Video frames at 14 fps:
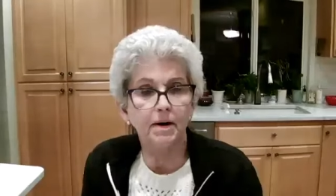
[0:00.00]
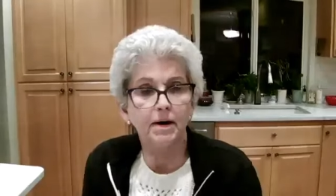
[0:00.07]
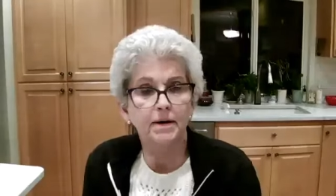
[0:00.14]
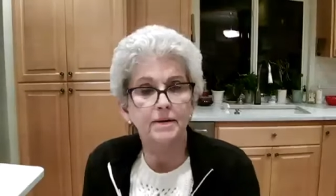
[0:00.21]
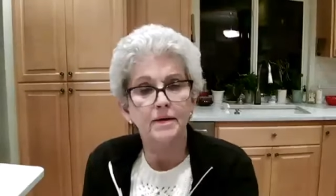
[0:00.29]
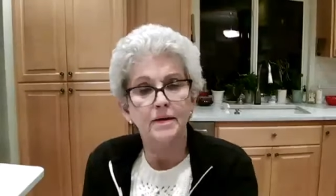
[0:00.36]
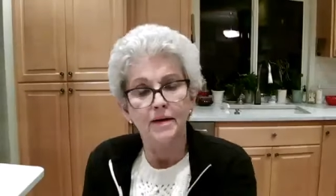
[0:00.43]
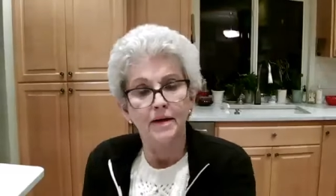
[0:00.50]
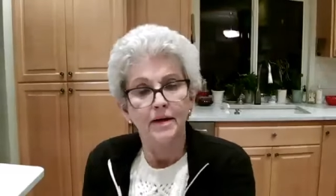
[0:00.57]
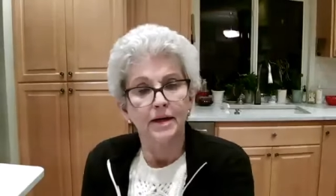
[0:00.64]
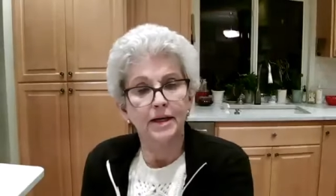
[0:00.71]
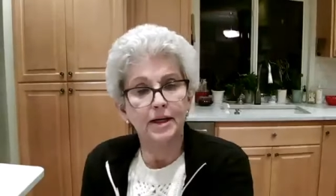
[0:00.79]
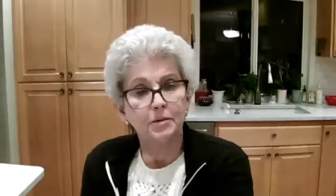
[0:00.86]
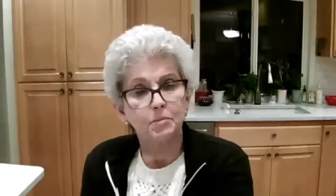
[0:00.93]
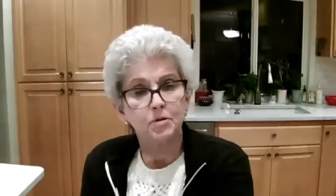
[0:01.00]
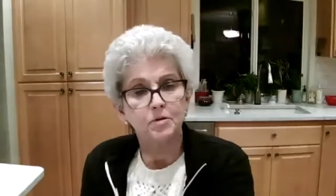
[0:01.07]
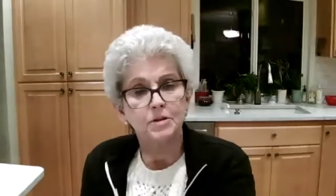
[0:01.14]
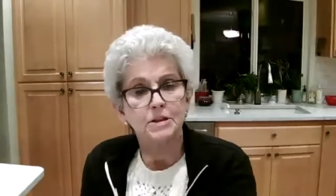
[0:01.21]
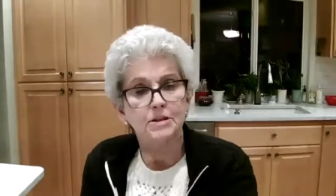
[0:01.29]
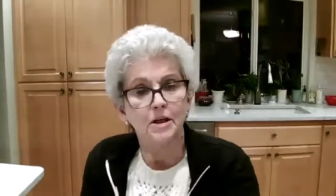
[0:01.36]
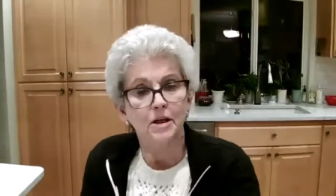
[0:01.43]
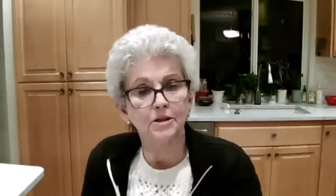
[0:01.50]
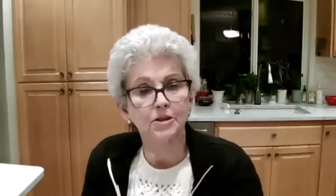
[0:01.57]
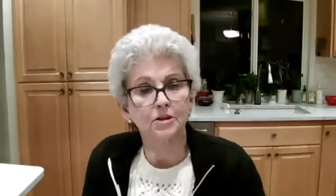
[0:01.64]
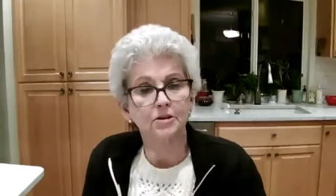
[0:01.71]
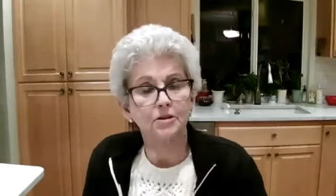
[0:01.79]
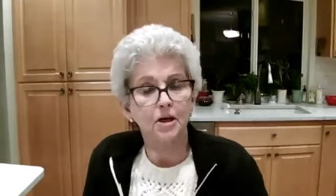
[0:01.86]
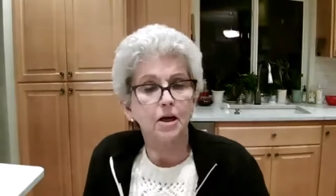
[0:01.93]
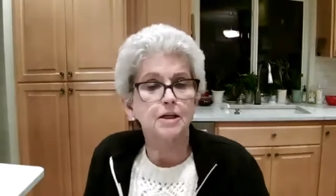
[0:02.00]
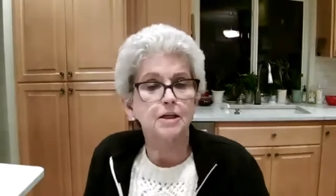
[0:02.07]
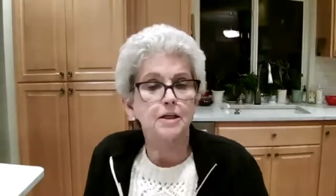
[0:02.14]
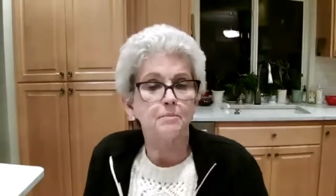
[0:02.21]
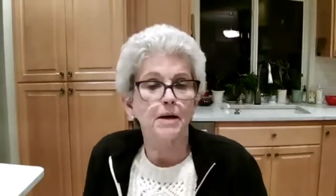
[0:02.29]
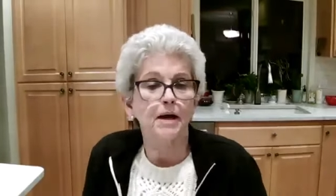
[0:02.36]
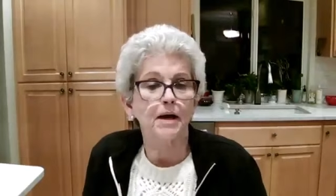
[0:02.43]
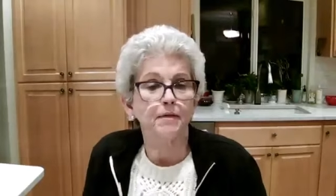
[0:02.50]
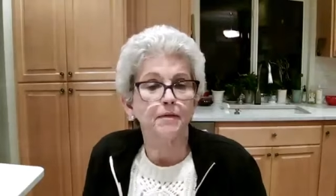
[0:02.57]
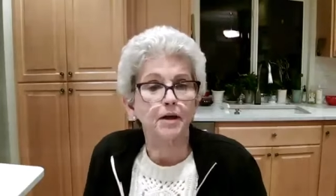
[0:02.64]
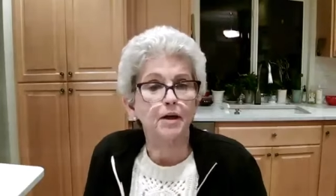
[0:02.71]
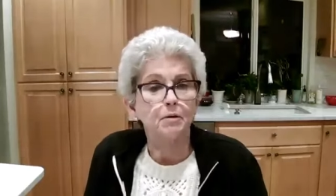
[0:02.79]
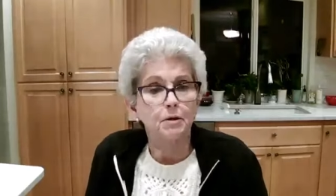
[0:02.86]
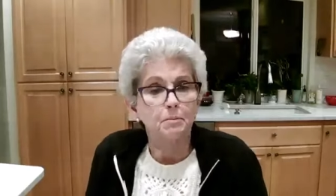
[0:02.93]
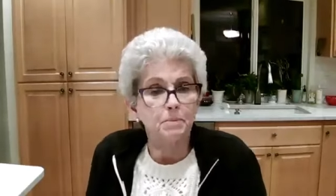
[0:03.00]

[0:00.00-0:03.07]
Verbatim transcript: But Hebrews is also talking about the